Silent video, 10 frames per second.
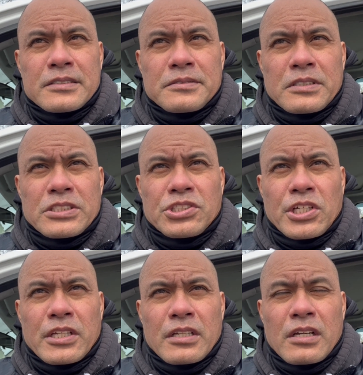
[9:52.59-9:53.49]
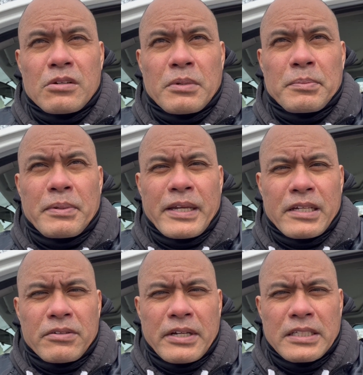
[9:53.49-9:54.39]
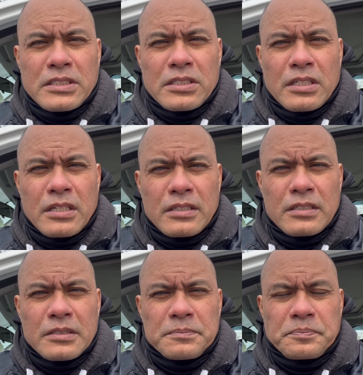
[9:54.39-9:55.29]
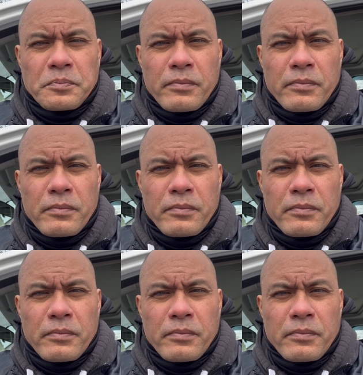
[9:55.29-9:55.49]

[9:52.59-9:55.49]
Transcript: Just checking how my bike rides, and